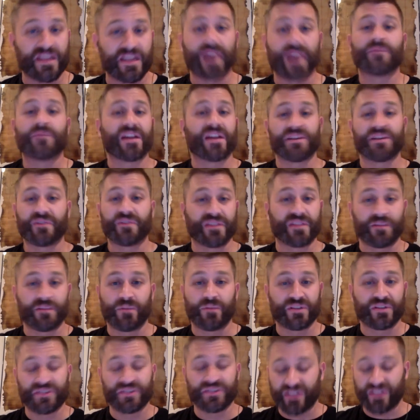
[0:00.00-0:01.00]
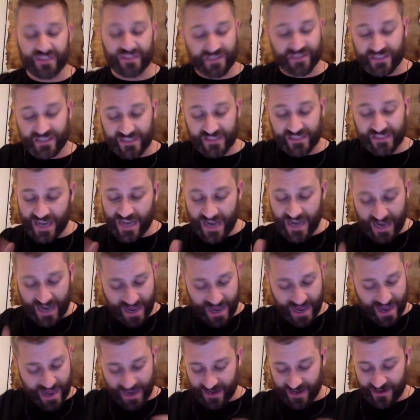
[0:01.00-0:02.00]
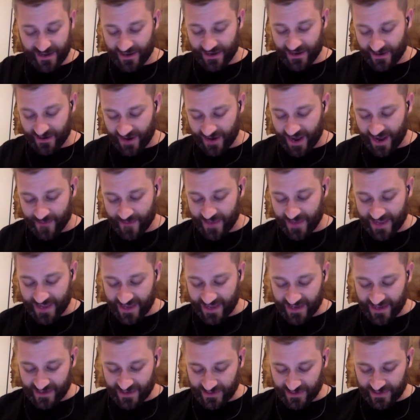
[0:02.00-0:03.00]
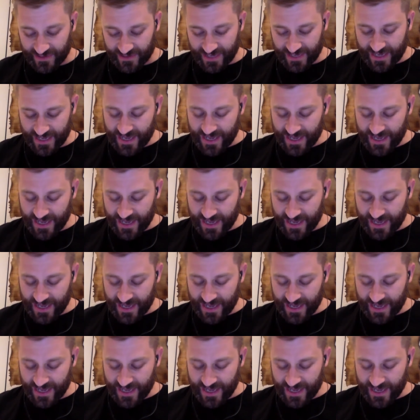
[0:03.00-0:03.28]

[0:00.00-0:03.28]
I'm not doing the books justice on, yeah. you know, on my Kindle.